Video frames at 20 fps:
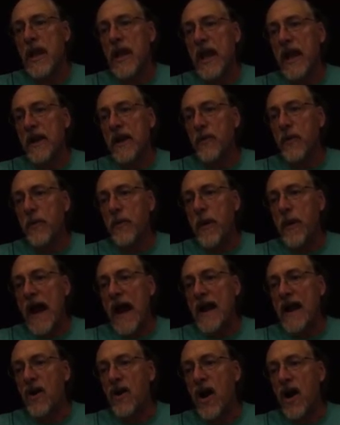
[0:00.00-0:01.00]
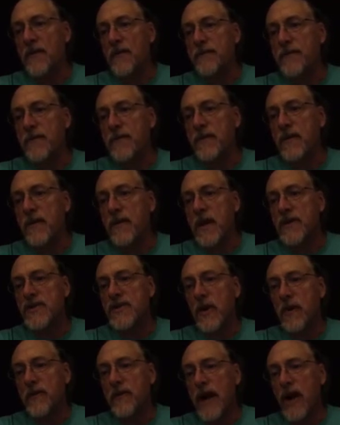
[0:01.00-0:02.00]
And if we back off,
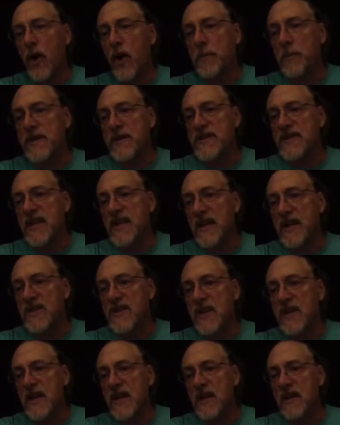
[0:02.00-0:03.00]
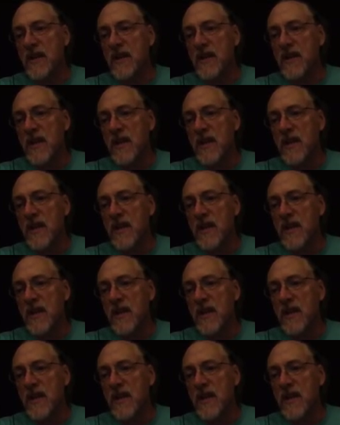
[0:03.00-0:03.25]
so if I go up to 60,